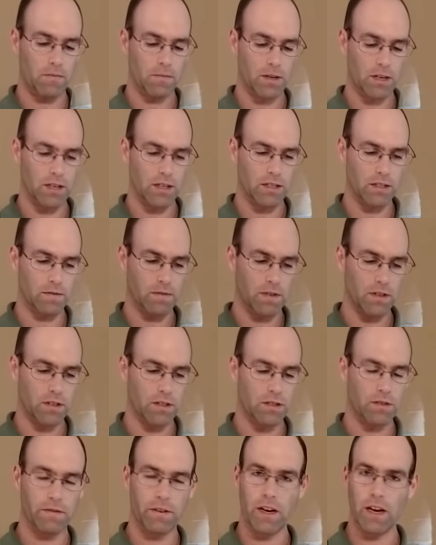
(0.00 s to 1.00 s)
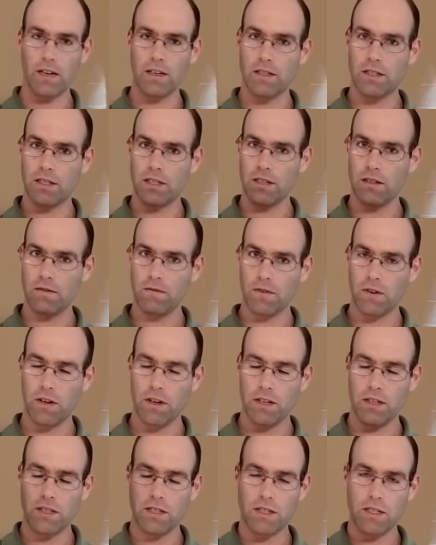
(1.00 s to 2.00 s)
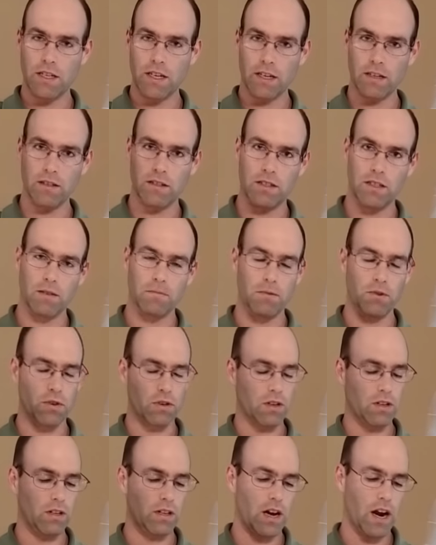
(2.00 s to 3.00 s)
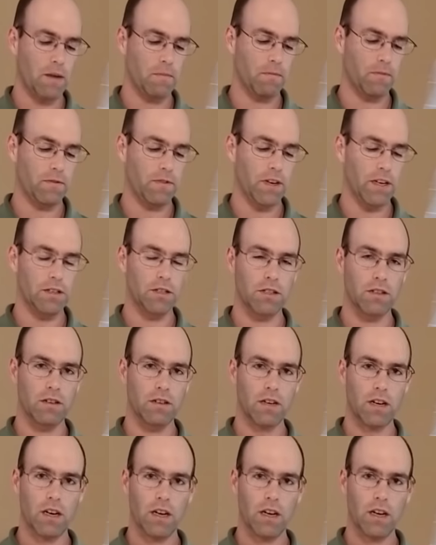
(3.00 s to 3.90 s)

because of this, you've gotten to see the very distinct double climb feature